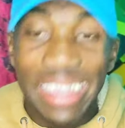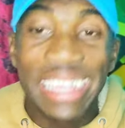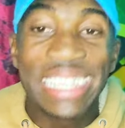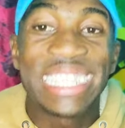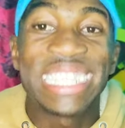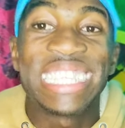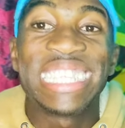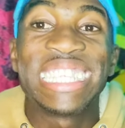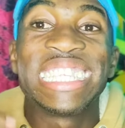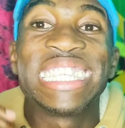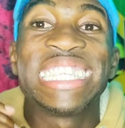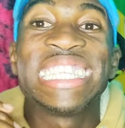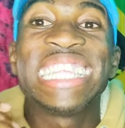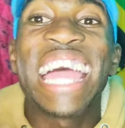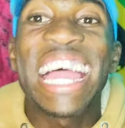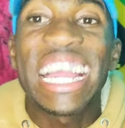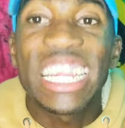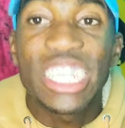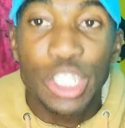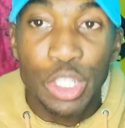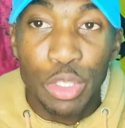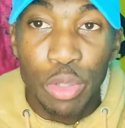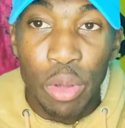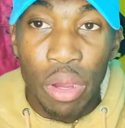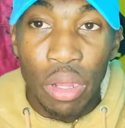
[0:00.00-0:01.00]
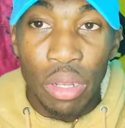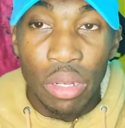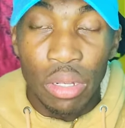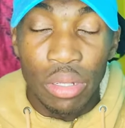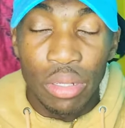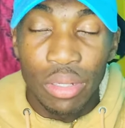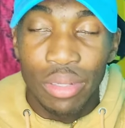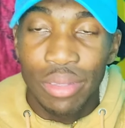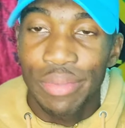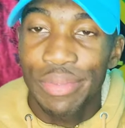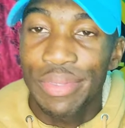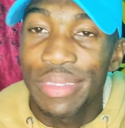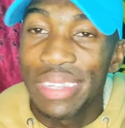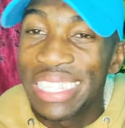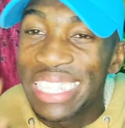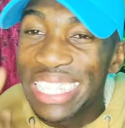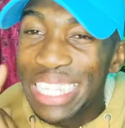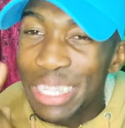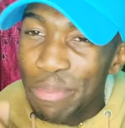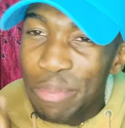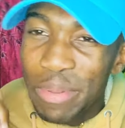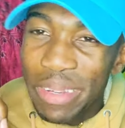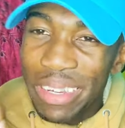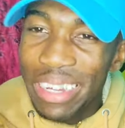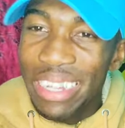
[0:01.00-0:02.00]
It's natural, the
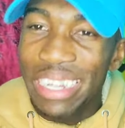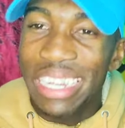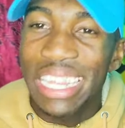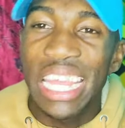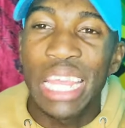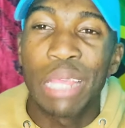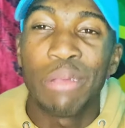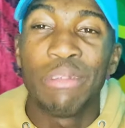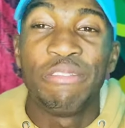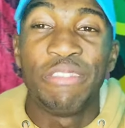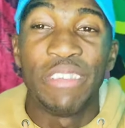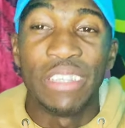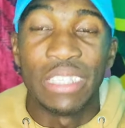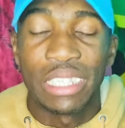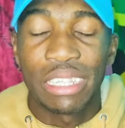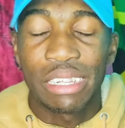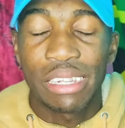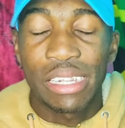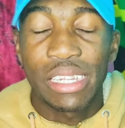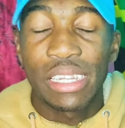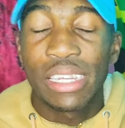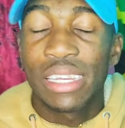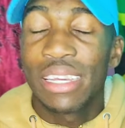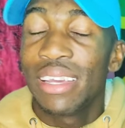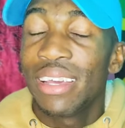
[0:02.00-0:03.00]
typical Elvis.